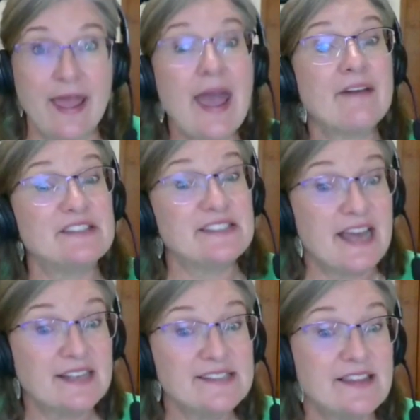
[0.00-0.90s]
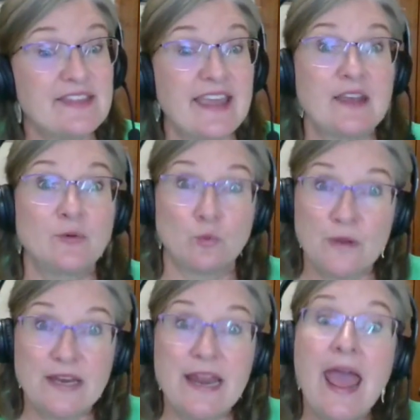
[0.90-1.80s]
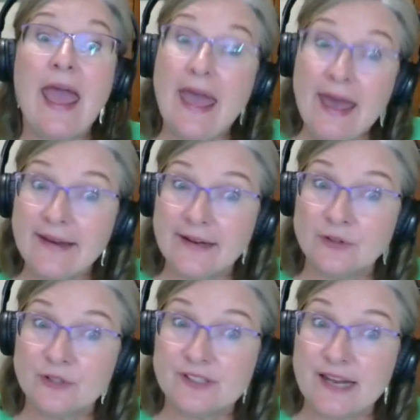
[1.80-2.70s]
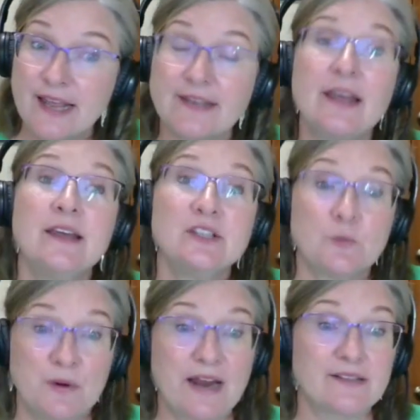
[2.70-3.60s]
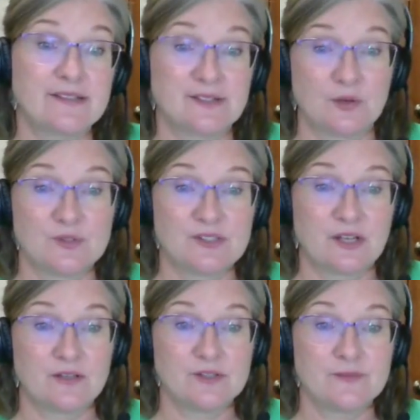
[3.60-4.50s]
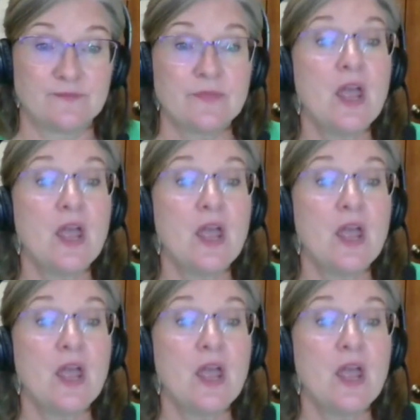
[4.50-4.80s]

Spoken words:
have a text that they can read and understand to practice those skills.